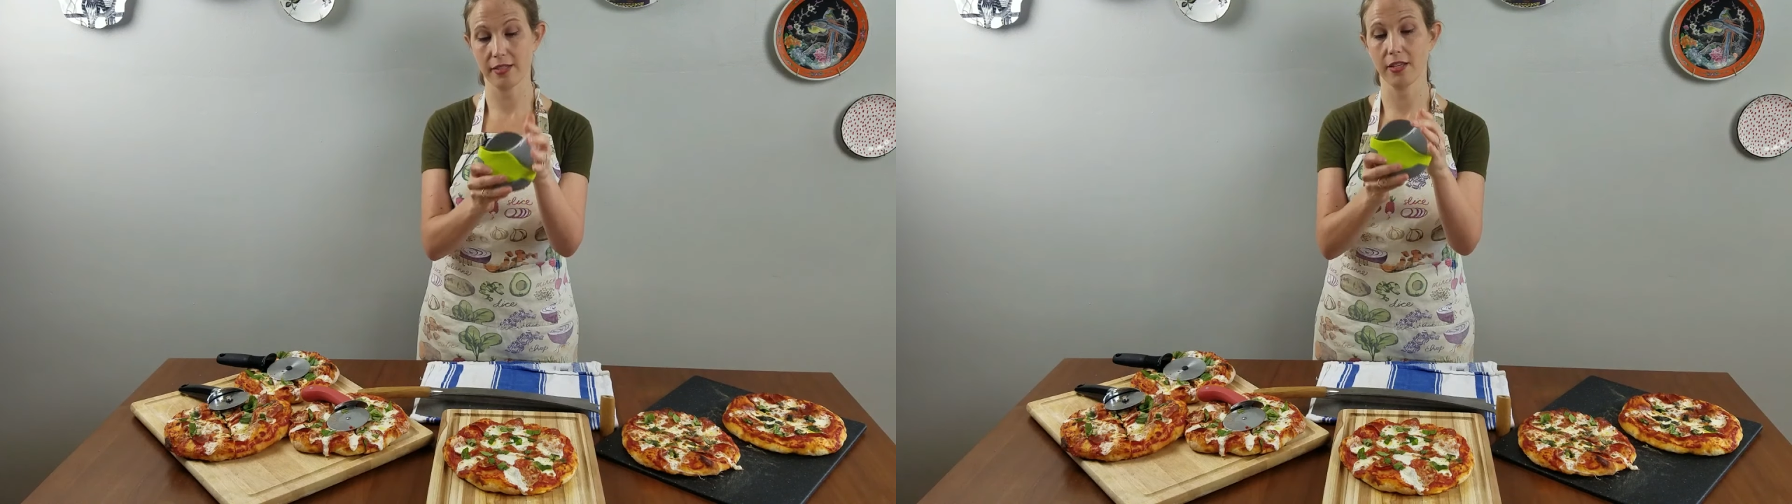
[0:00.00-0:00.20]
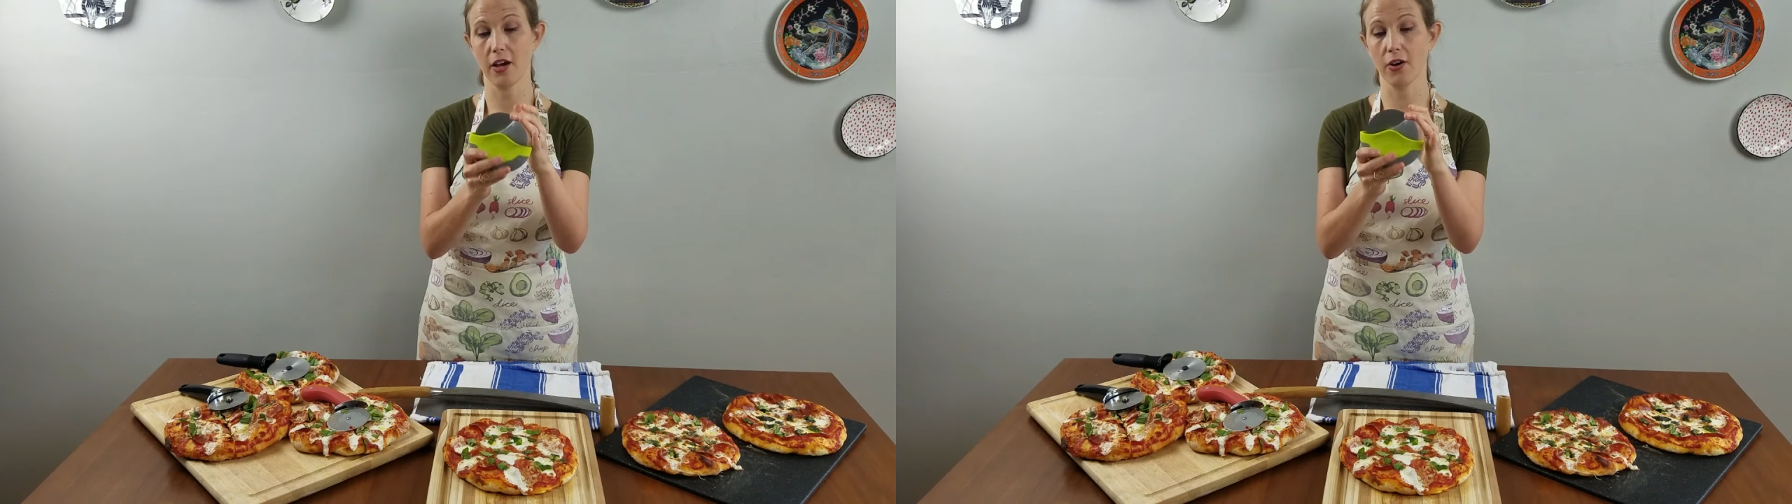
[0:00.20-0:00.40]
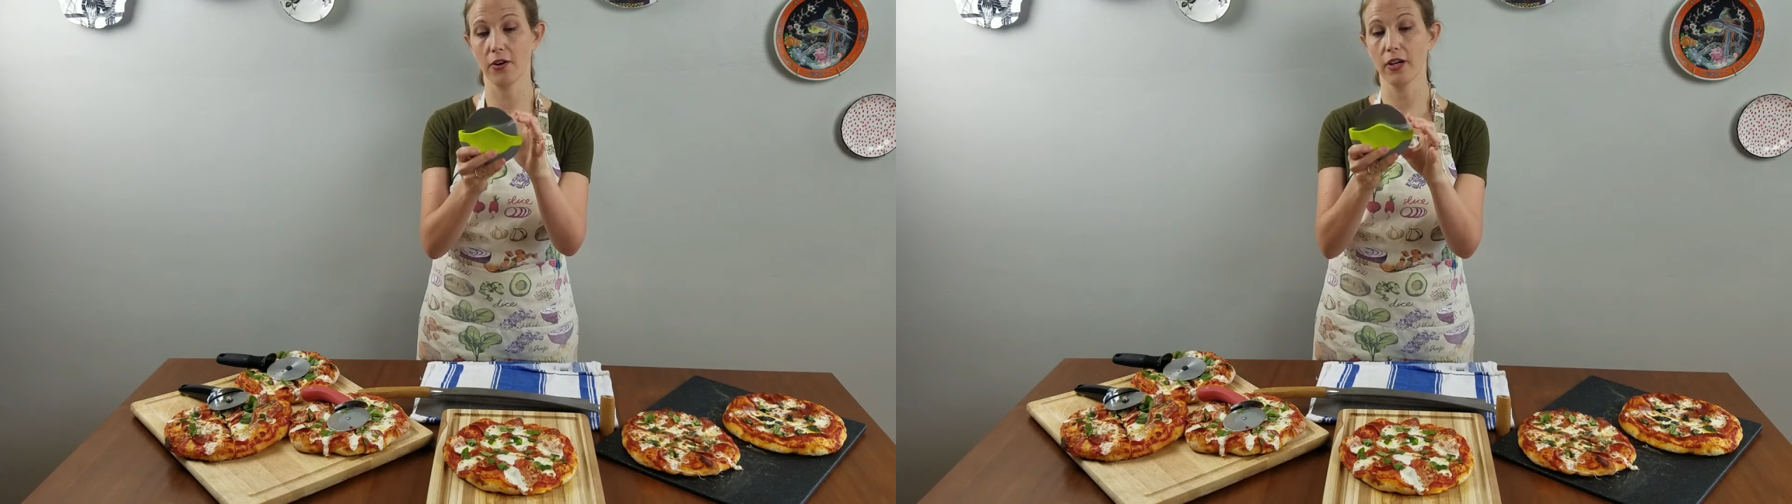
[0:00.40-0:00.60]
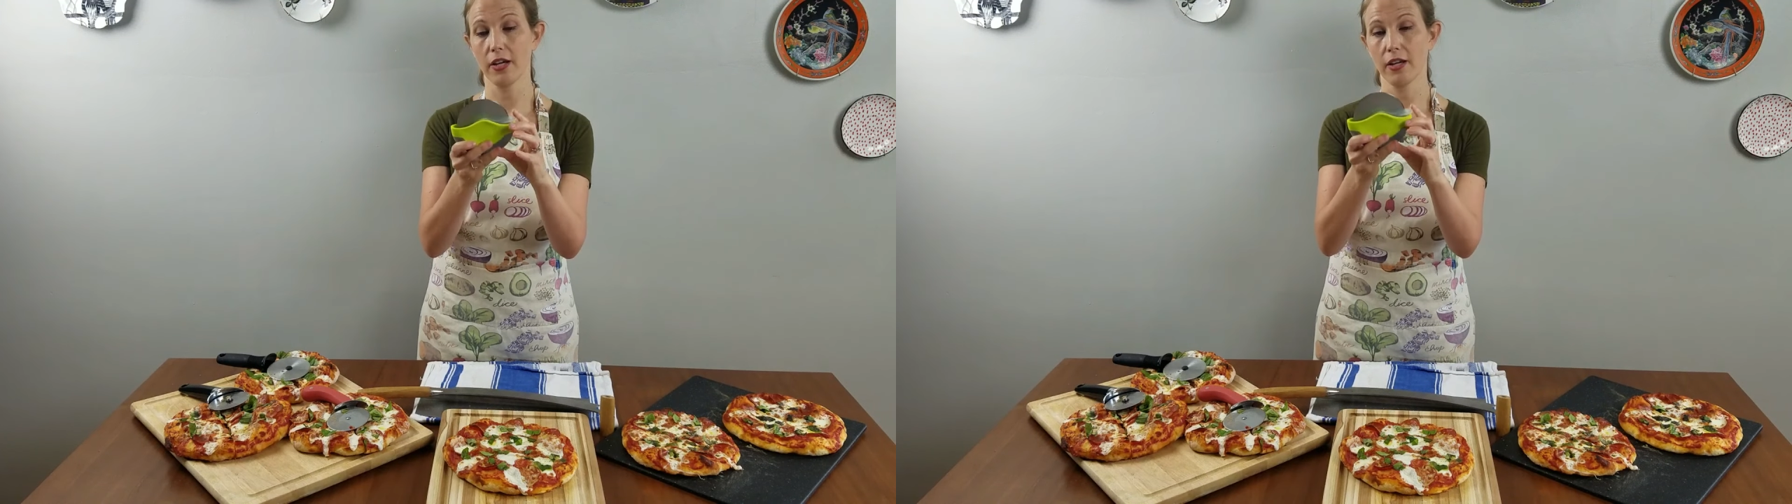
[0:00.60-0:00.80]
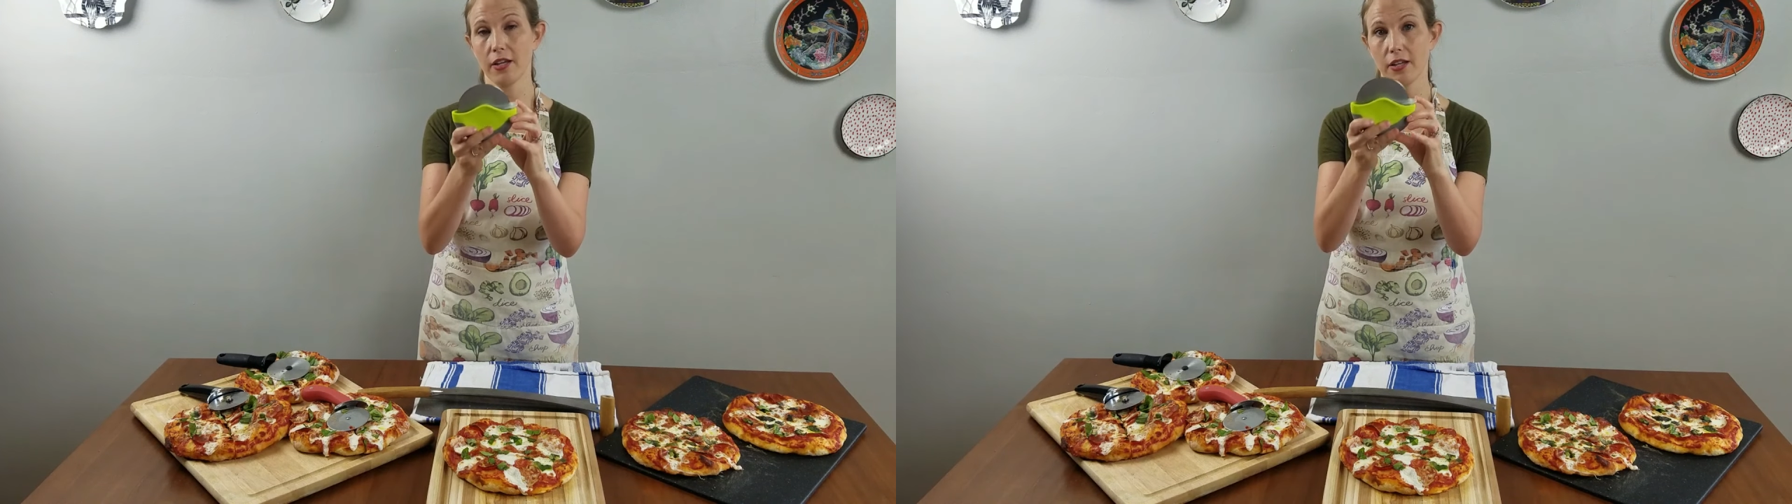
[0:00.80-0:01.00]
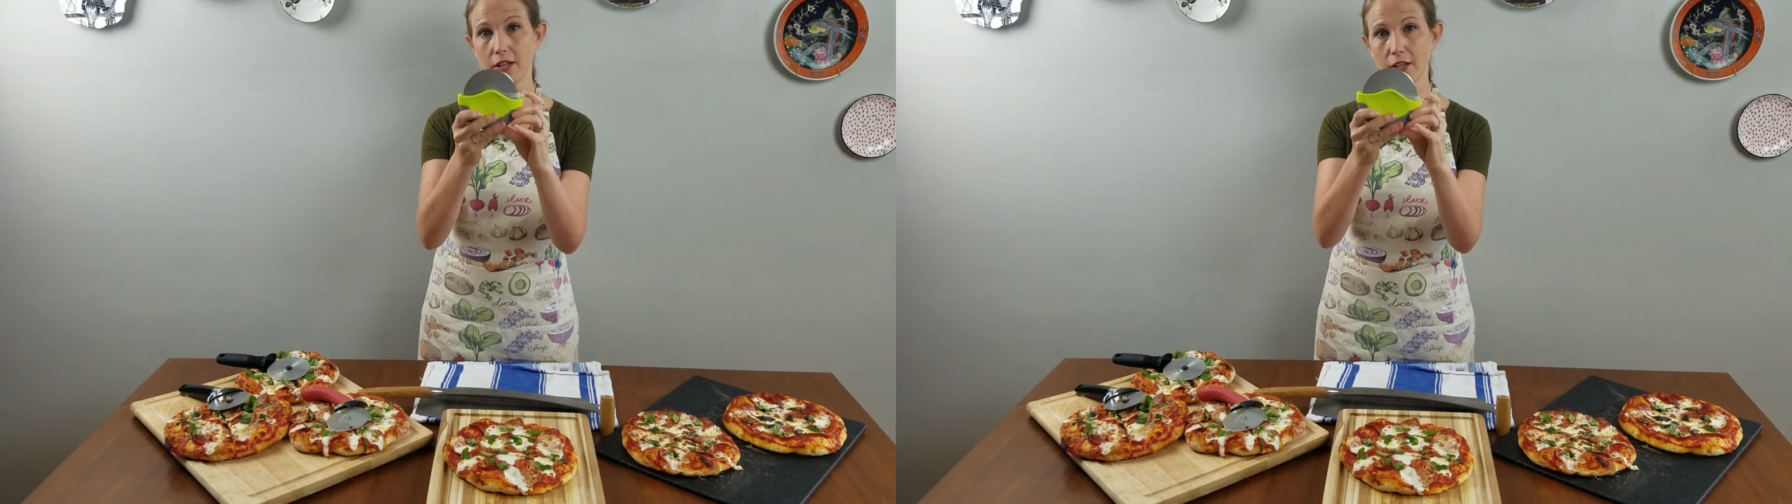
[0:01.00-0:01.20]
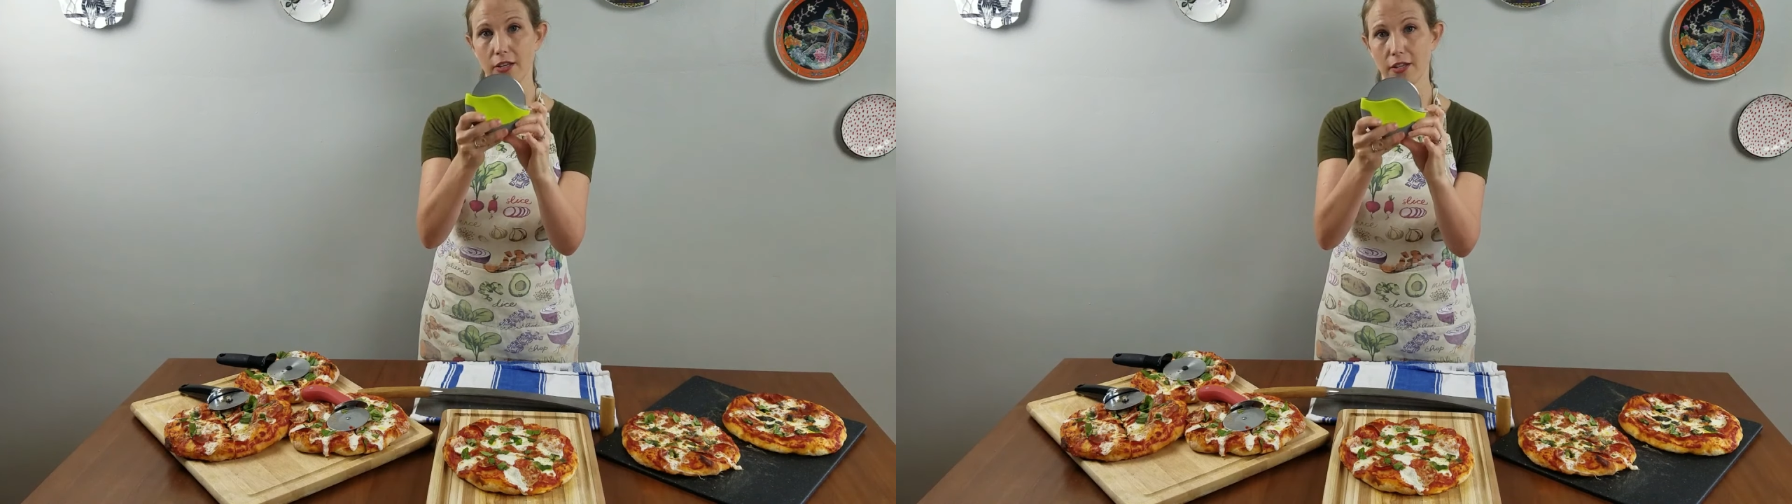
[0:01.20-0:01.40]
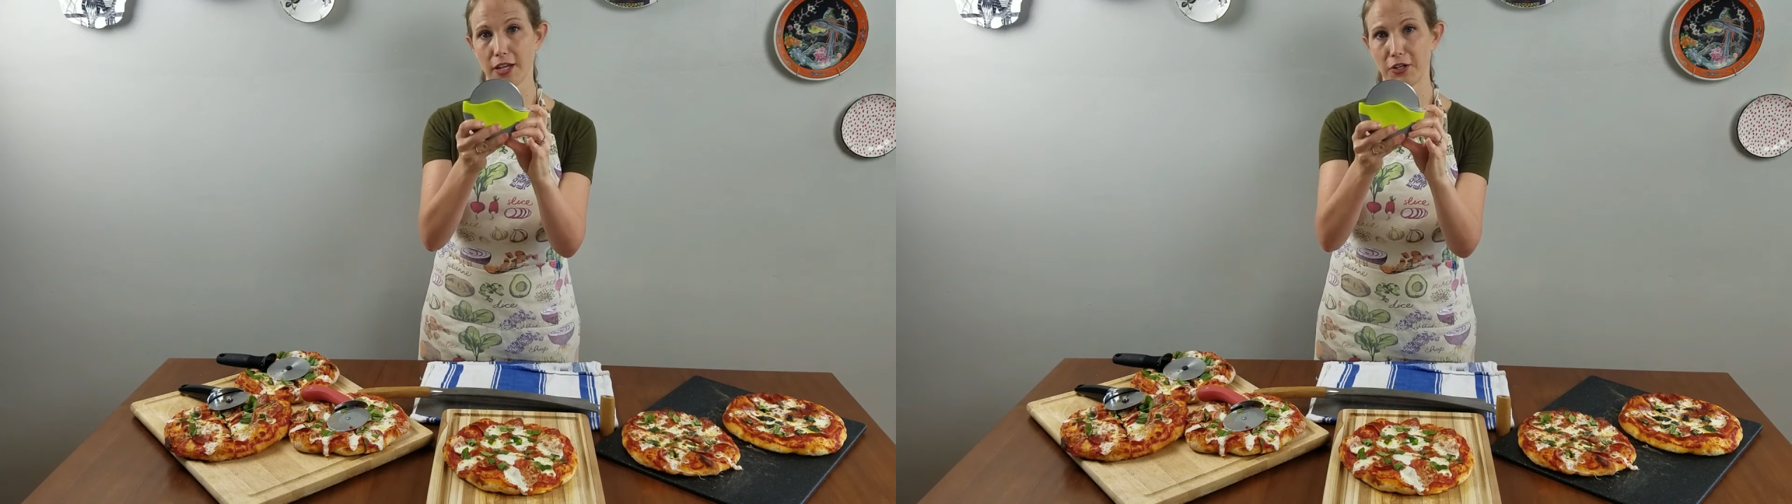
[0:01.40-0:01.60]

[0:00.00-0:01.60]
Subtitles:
So I